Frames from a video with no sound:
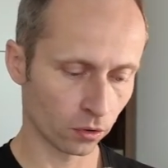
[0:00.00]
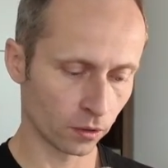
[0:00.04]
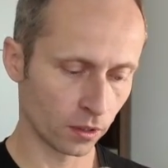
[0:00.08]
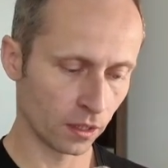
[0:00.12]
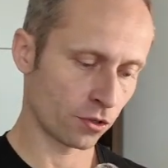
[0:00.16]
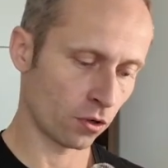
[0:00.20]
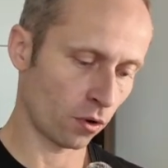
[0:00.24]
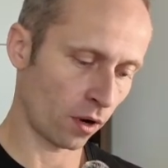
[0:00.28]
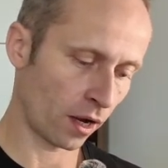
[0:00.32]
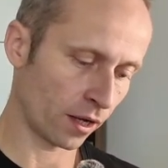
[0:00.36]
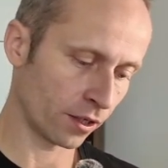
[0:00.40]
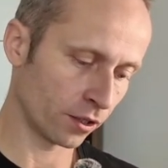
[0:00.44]

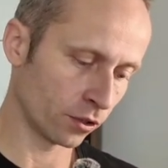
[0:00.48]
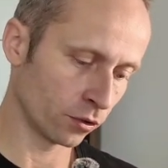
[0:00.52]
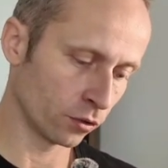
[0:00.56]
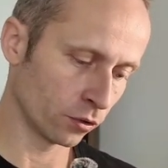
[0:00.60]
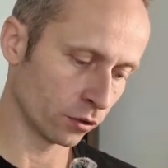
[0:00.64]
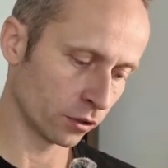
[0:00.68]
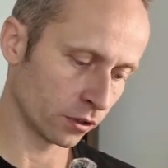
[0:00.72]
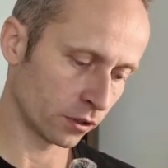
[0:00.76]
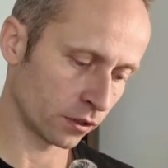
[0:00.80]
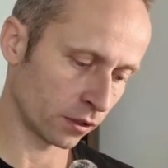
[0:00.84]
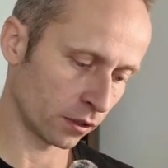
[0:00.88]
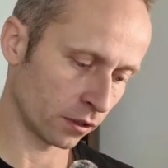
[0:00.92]
So I
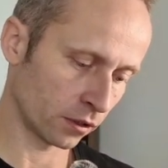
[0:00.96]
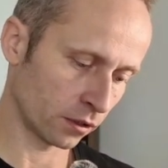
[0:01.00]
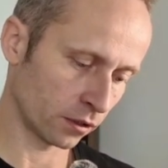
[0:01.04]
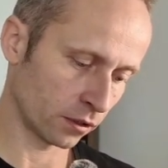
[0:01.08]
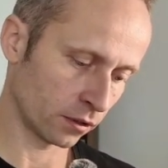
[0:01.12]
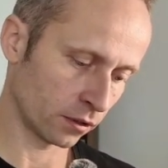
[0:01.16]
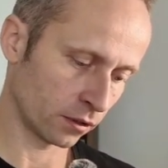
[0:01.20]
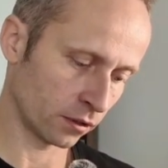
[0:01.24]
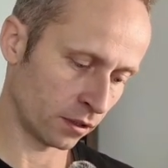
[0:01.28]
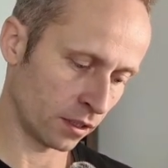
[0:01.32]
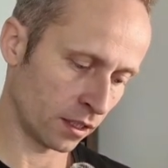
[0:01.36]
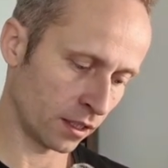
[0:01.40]
use
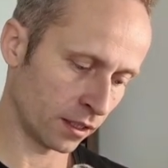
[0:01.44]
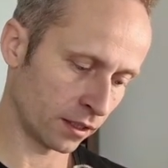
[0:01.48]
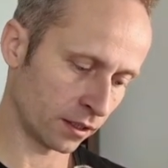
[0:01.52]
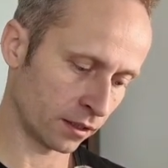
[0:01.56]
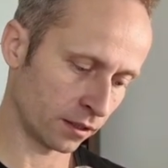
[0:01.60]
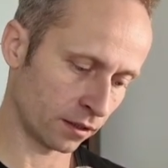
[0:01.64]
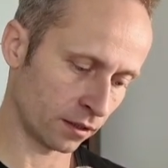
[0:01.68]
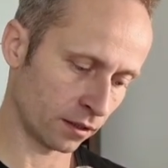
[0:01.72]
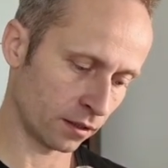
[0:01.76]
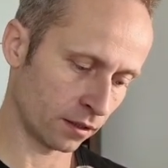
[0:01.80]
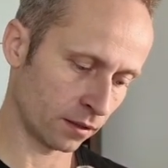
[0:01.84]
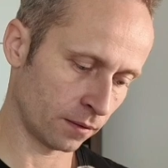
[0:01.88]
these
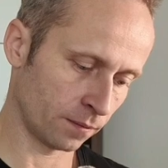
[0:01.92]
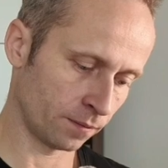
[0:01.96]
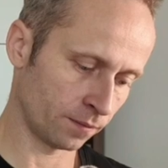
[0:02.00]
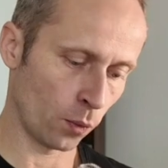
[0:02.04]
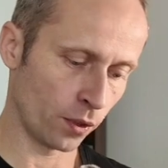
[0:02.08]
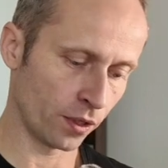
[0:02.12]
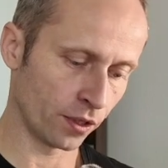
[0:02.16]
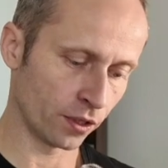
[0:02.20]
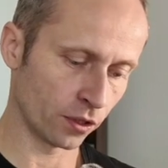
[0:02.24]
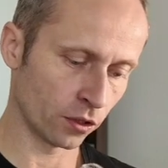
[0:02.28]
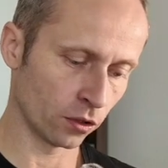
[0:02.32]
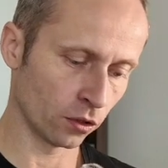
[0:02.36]

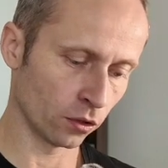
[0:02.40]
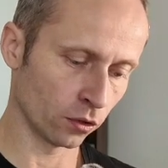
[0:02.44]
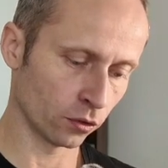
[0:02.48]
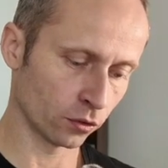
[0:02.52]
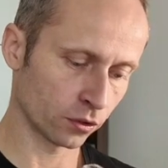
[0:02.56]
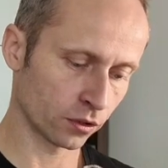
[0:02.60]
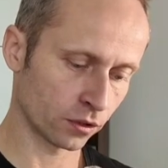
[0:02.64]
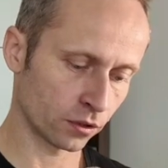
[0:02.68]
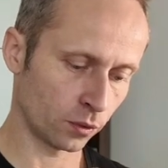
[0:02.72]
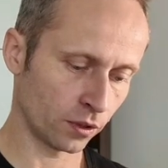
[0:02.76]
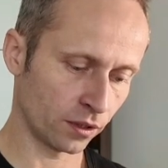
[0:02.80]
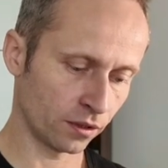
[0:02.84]

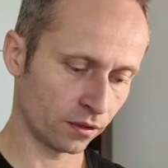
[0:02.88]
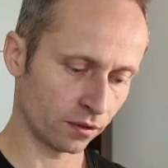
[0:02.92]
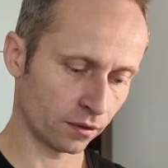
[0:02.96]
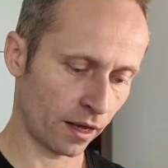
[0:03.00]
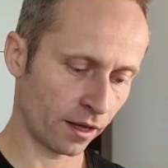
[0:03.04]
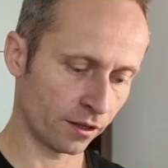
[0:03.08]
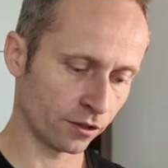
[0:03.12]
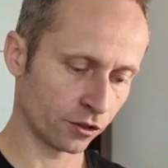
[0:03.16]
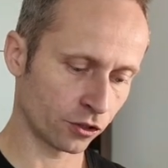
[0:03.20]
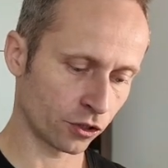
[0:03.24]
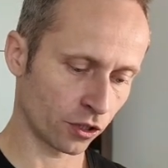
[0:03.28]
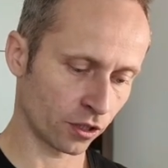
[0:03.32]
windows with
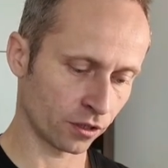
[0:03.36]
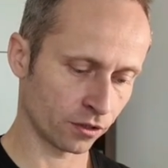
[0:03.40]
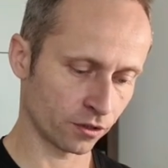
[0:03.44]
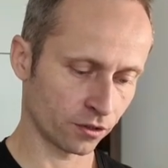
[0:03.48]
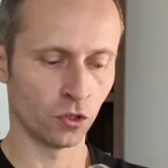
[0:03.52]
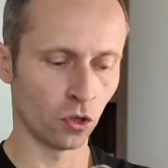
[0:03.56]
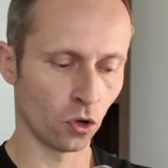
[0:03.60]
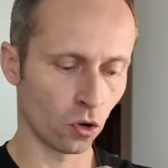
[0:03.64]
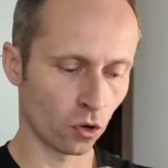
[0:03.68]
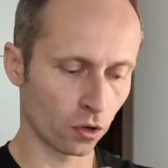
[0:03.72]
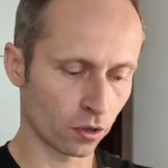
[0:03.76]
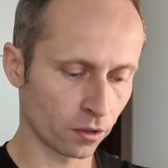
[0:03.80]
entrance
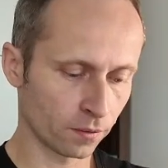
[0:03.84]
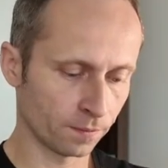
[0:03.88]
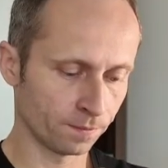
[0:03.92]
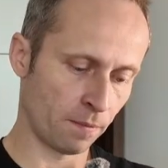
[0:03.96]
door.